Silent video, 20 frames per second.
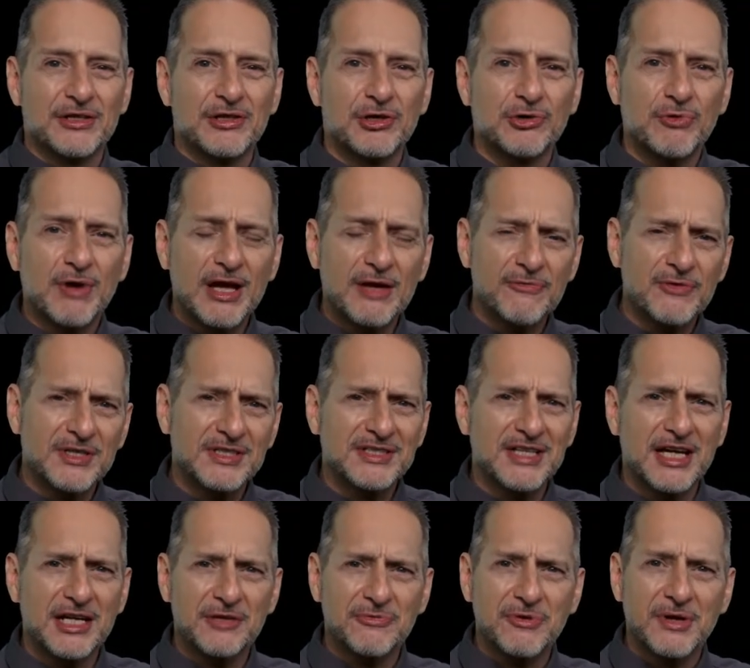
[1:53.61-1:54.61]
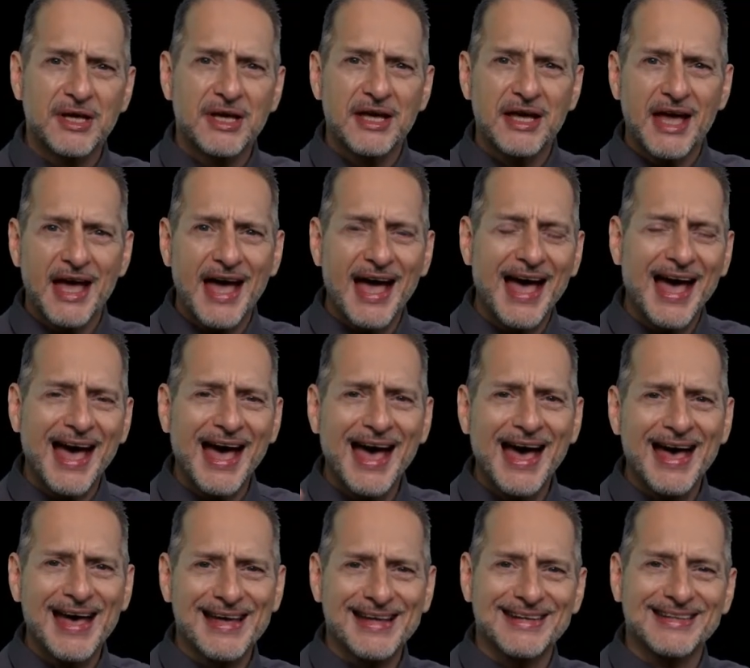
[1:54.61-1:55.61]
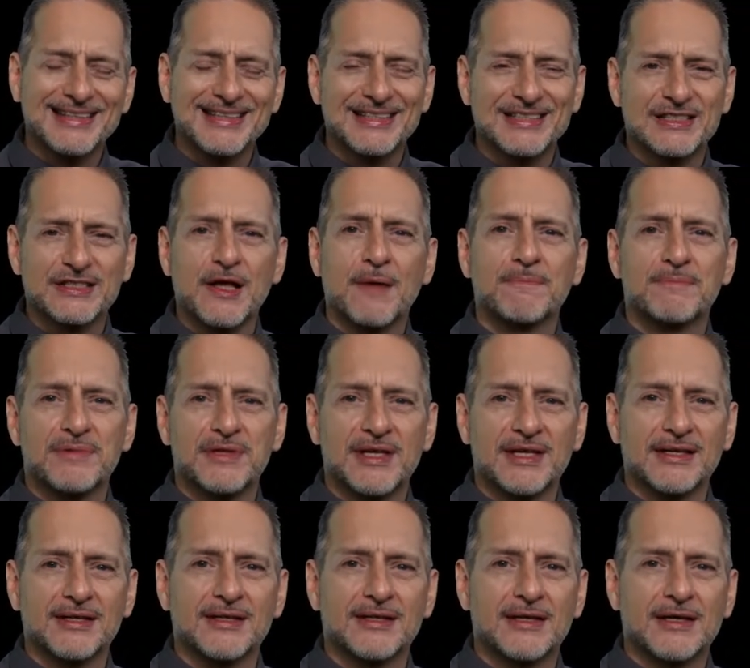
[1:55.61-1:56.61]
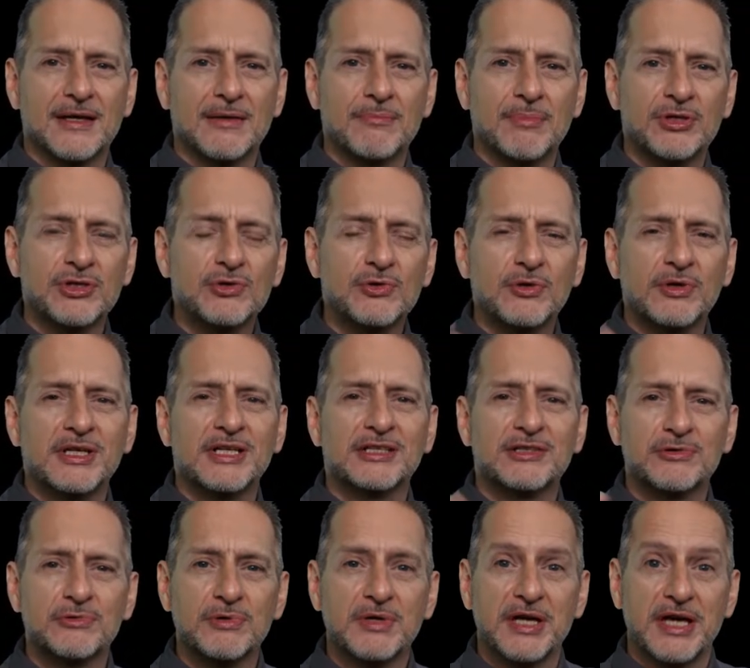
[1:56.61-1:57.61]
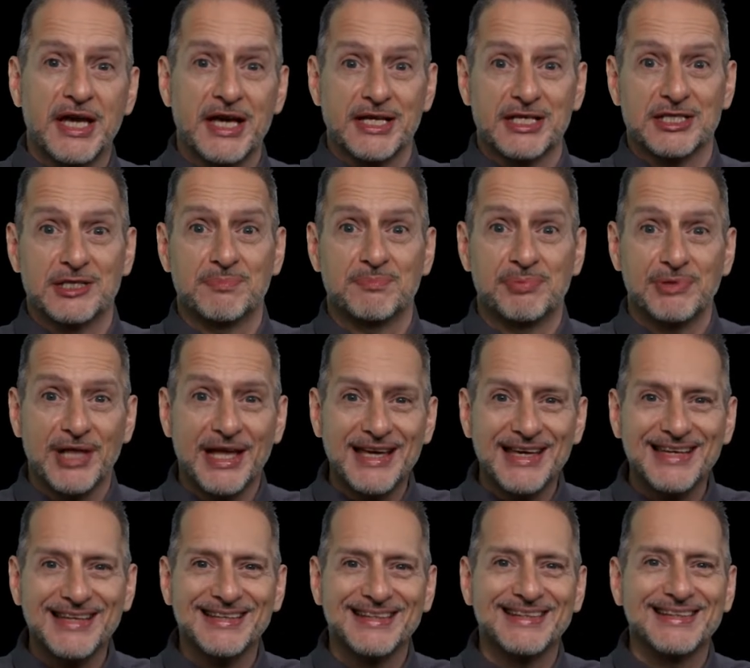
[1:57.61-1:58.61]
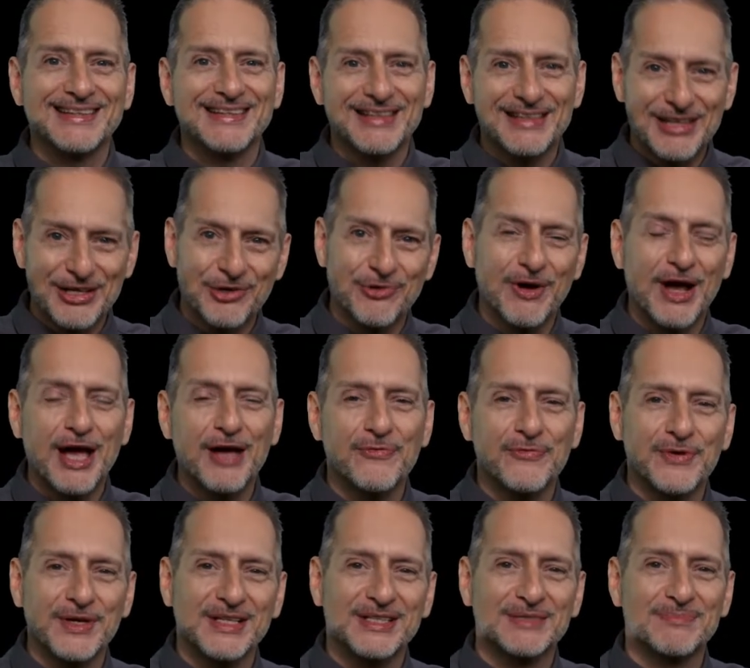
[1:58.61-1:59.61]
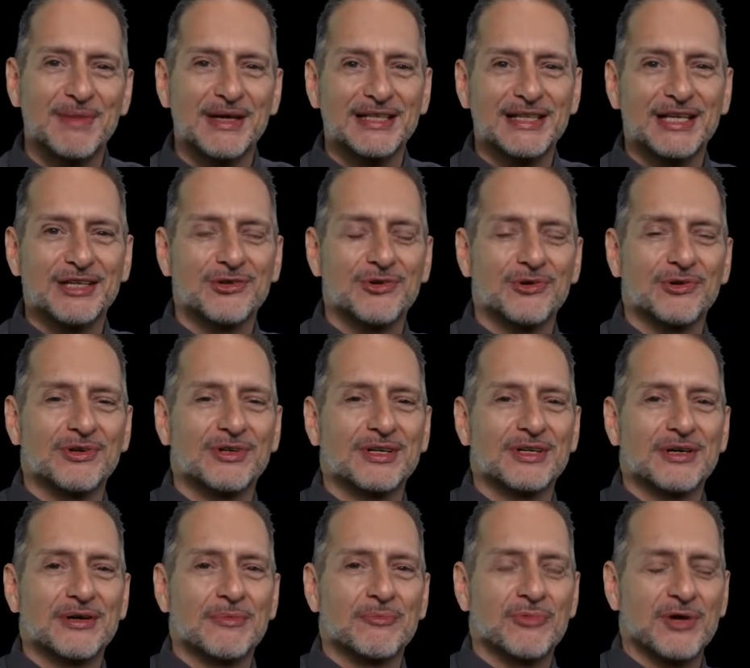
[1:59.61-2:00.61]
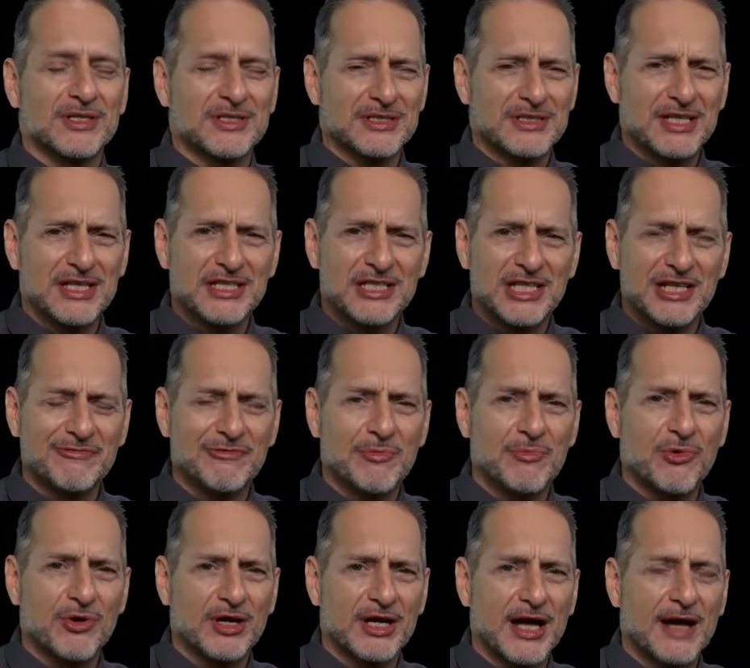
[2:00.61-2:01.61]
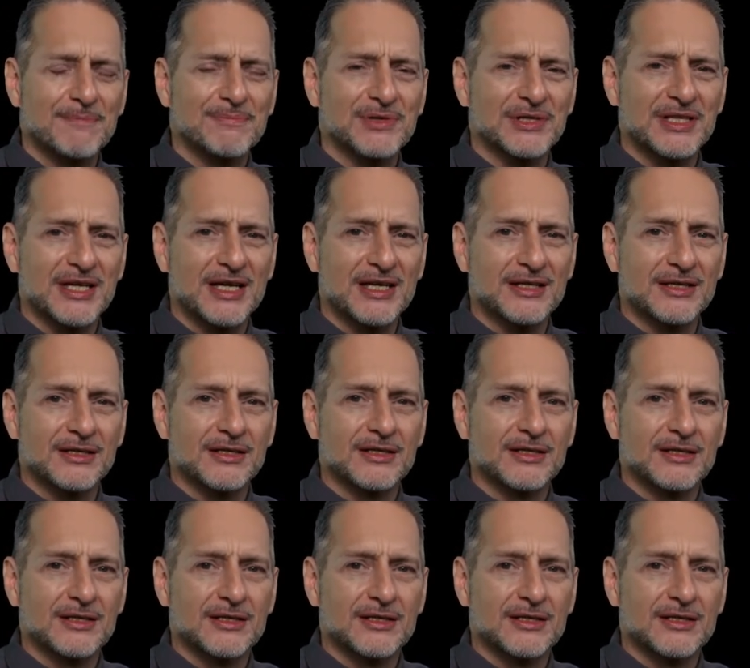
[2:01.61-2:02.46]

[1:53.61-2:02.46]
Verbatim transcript: The graphics kind of add something, but you don't need to explain the graphics, making your presentation even more complicated.